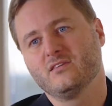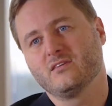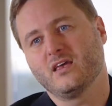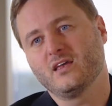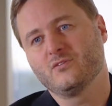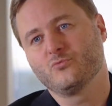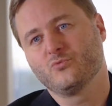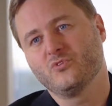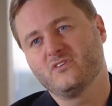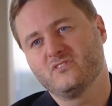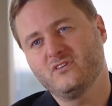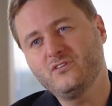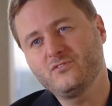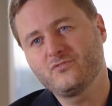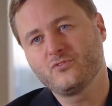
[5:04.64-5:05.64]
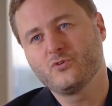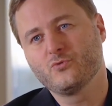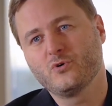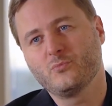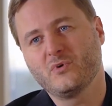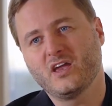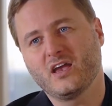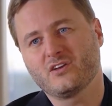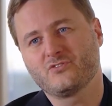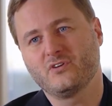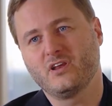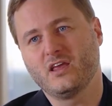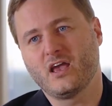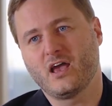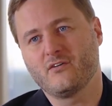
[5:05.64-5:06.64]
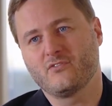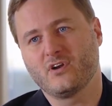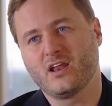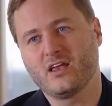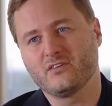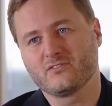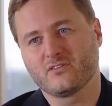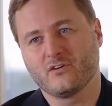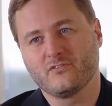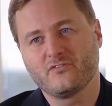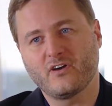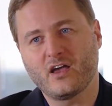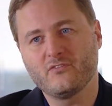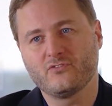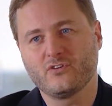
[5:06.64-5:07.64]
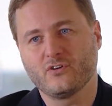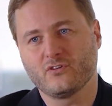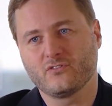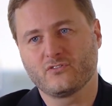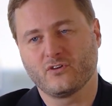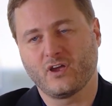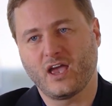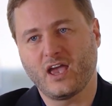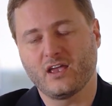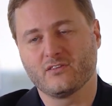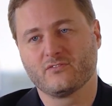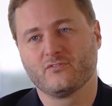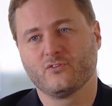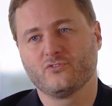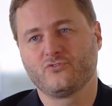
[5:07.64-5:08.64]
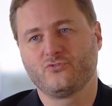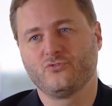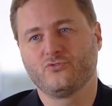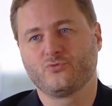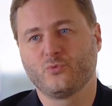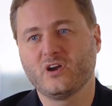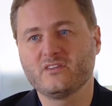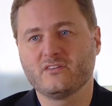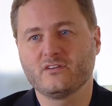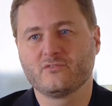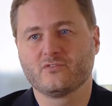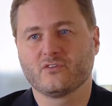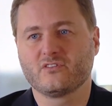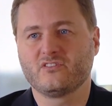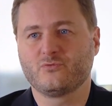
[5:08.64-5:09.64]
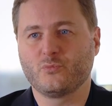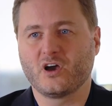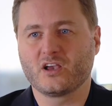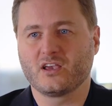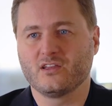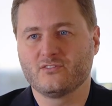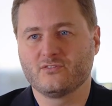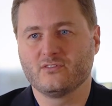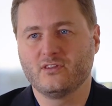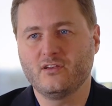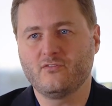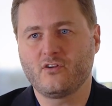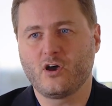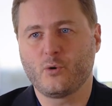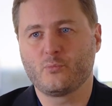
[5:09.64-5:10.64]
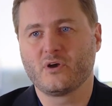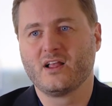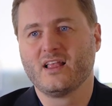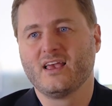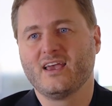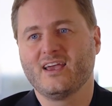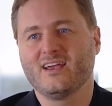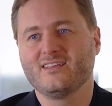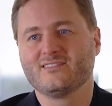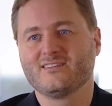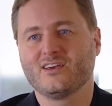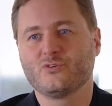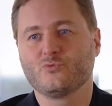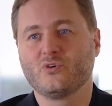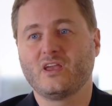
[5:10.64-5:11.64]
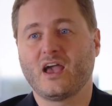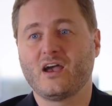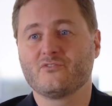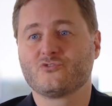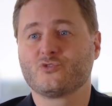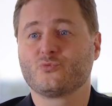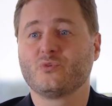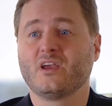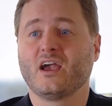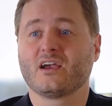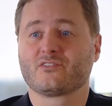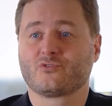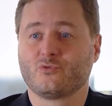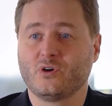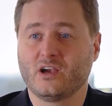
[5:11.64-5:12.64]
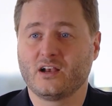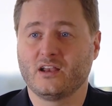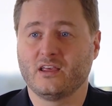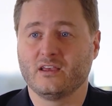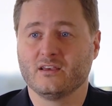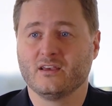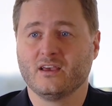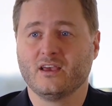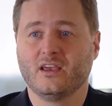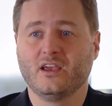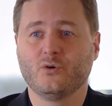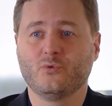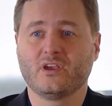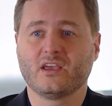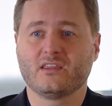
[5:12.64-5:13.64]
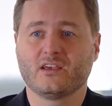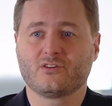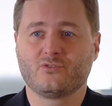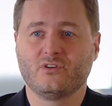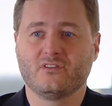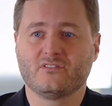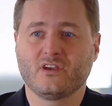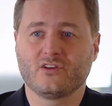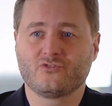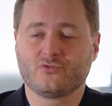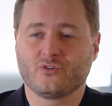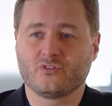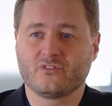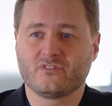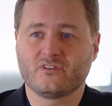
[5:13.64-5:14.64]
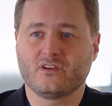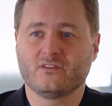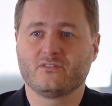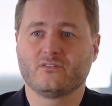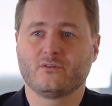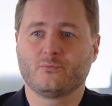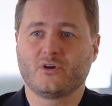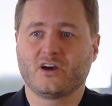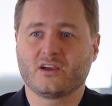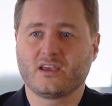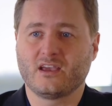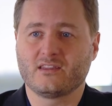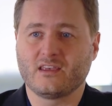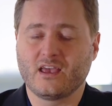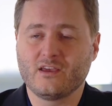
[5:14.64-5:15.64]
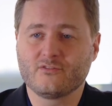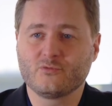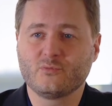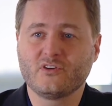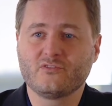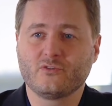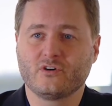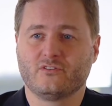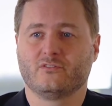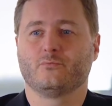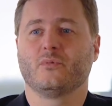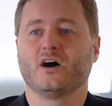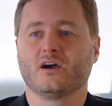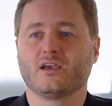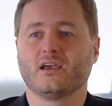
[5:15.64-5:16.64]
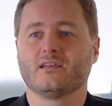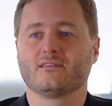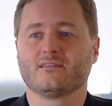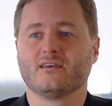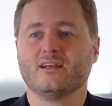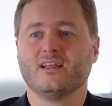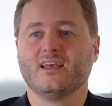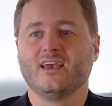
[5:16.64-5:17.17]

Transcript: And, and with this view, we may actually have a lens of five years ahead versus waiting for this market to develop, and then we have to react quickly. Here we can actually start to understand the market even before it's a market.